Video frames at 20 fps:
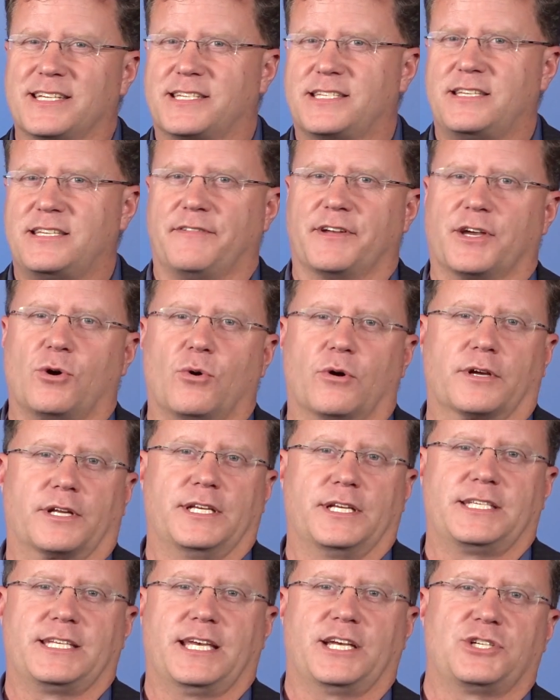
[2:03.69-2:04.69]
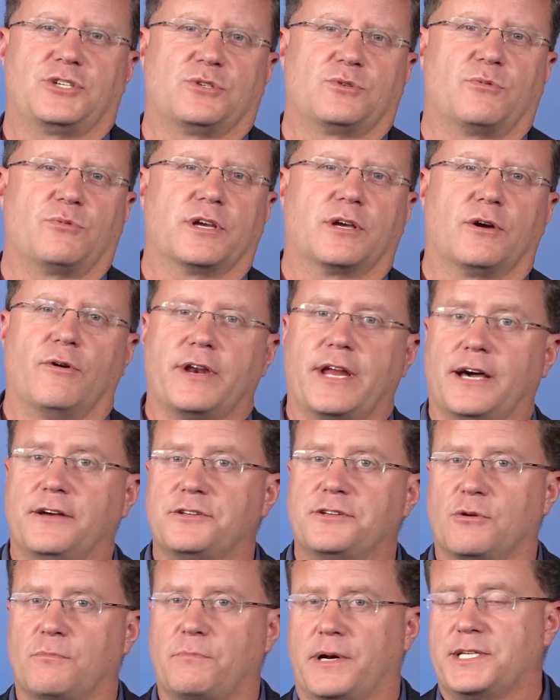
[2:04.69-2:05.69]
civic organizations where you're going out and
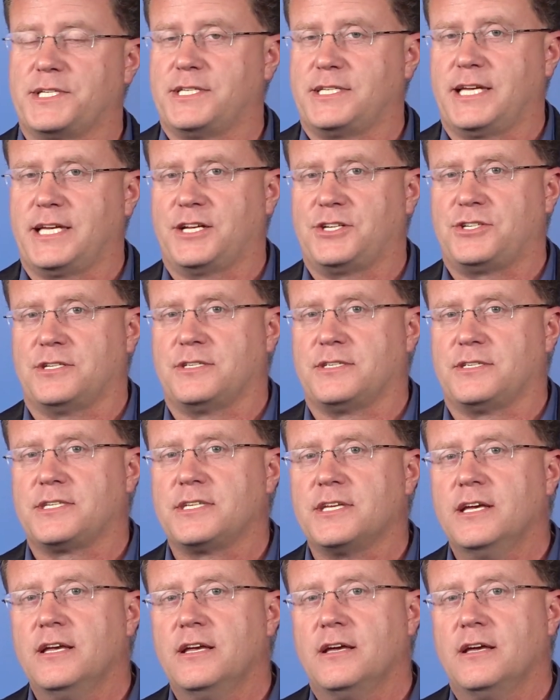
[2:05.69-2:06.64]
doing presentations,